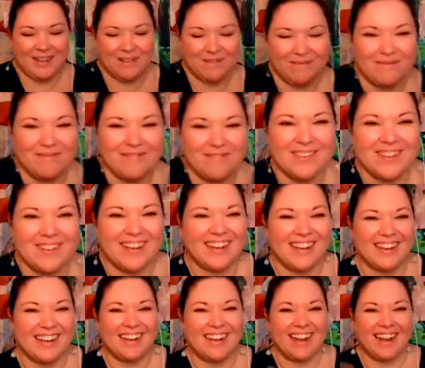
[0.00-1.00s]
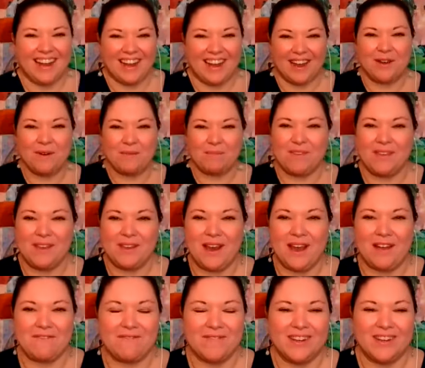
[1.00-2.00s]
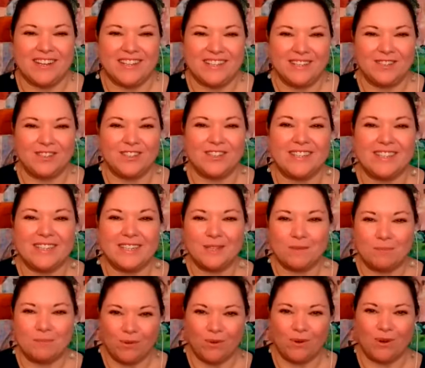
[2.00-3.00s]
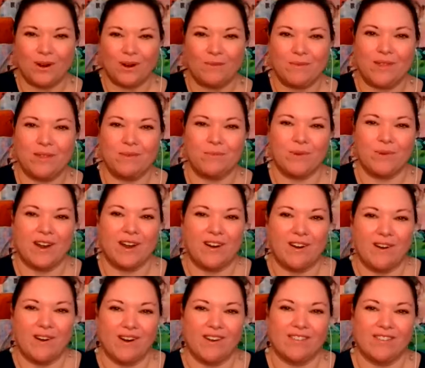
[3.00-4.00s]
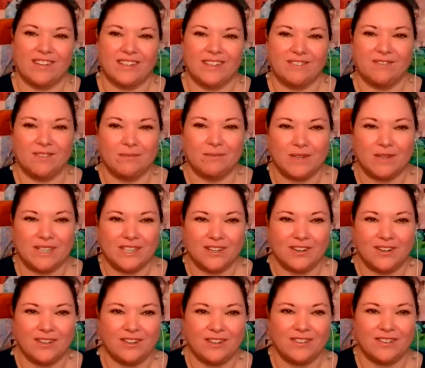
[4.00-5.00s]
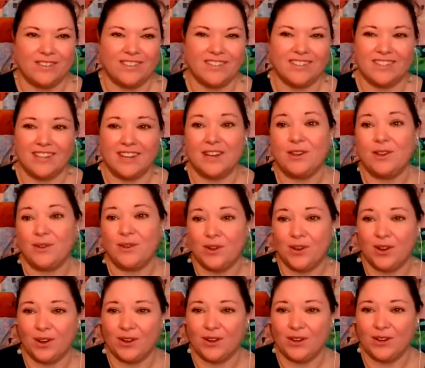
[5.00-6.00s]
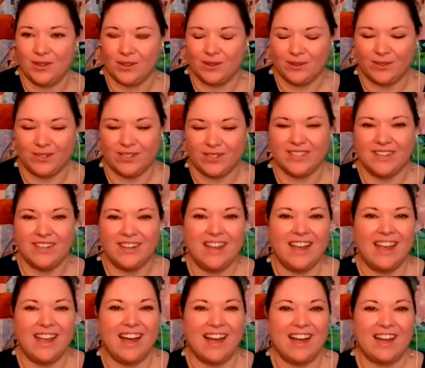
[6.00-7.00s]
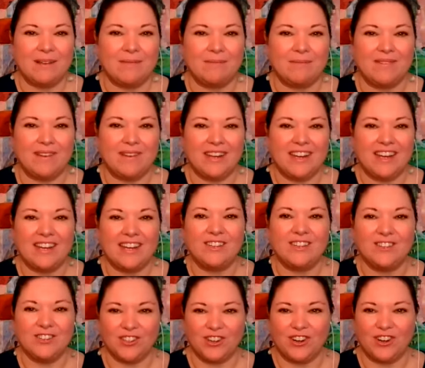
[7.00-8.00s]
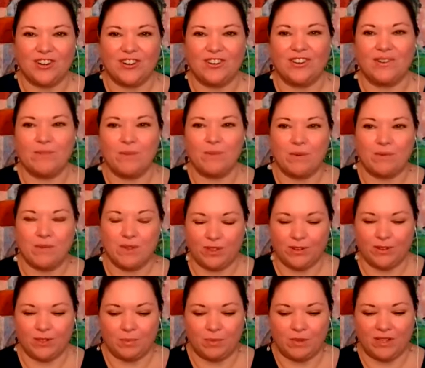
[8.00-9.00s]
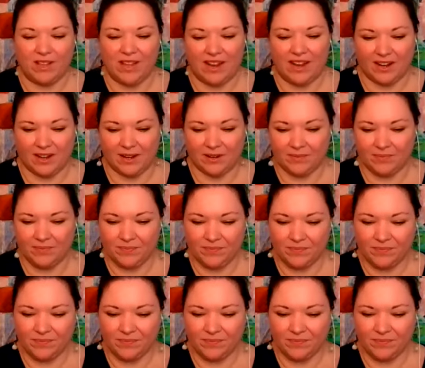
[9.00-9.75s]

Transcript: I hope that you have fun. You're just exploring with what are the different materials that you could use in your journal. What would those be like?